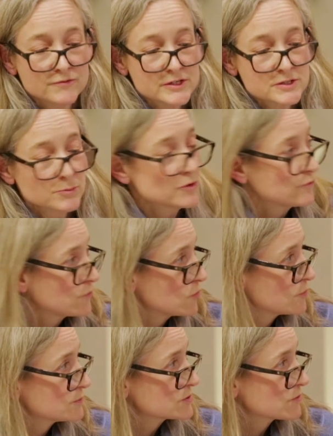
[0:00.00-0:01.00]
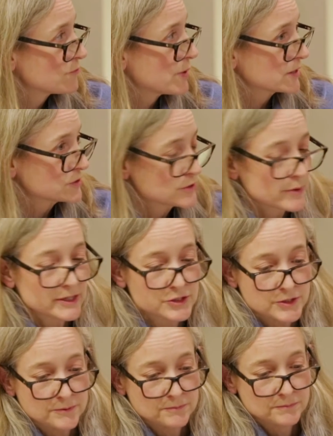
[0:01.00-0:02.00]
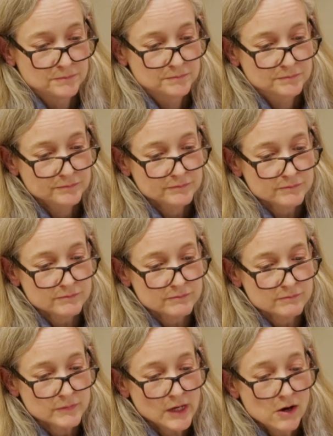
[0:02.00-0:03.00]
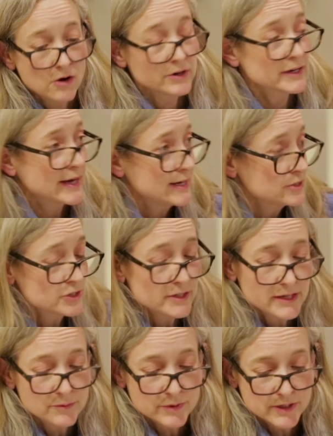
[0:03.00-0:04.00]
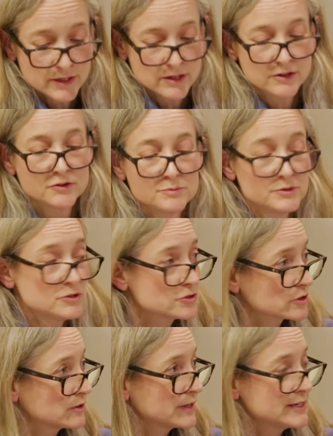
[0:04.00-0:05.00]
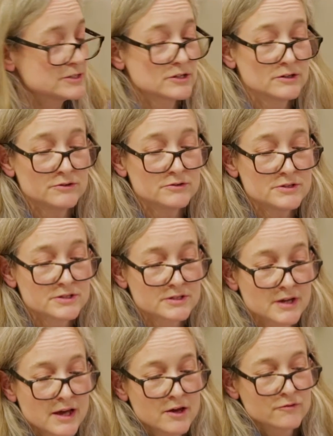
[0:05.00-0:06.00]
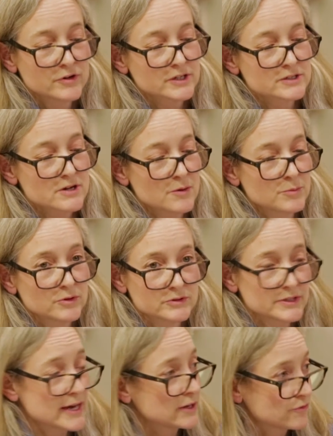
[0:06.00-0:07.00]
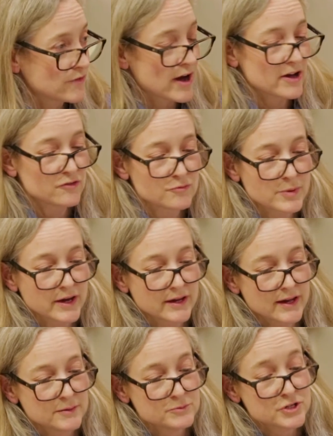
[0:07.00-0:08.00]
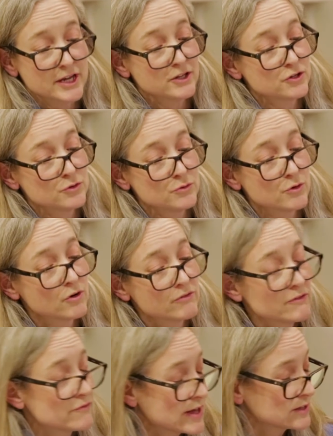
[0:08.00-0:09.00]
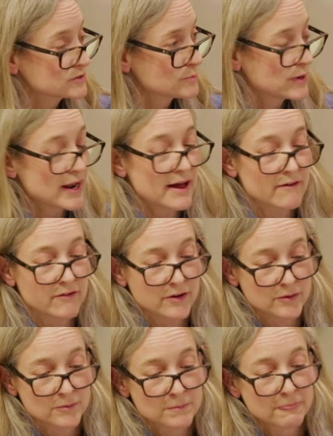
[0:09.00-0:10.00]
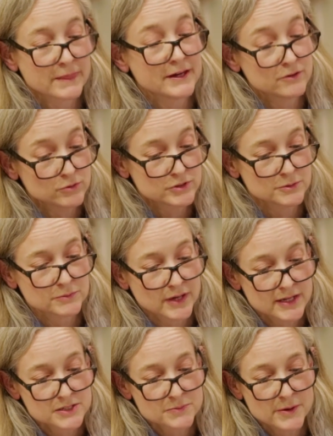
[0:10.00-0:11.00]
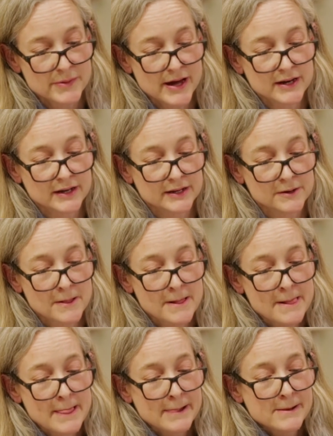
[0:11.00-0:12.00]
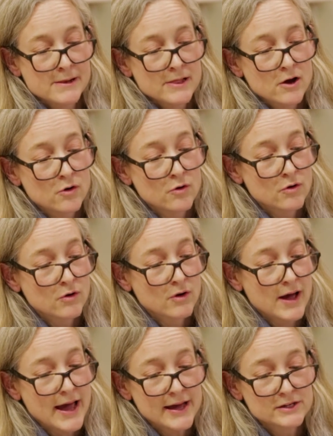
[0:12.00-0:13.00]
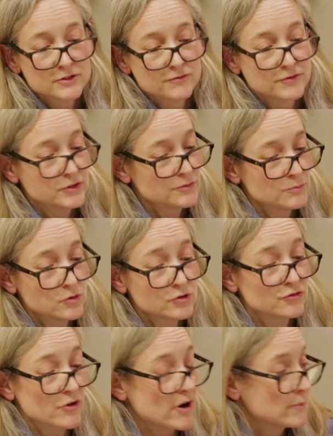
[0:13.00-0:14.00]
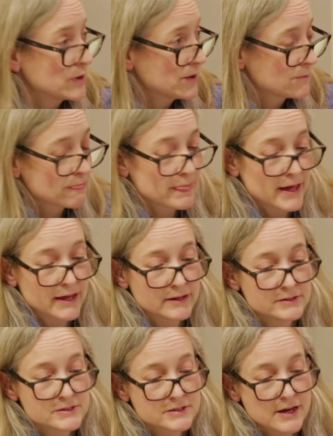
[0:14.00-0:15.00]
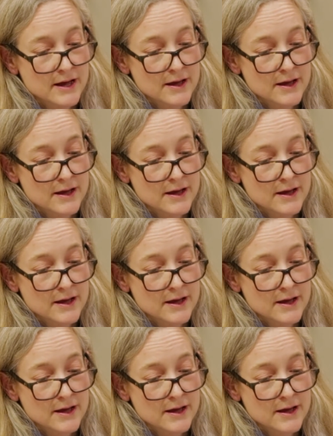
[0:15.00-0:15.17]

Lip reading: visible forms of punctuation. On occasion, he would include musical interludes, for example, Take 5 by MJQ or Ravel's Bolero, In Autumn Gets Me Badly, or add for more drama and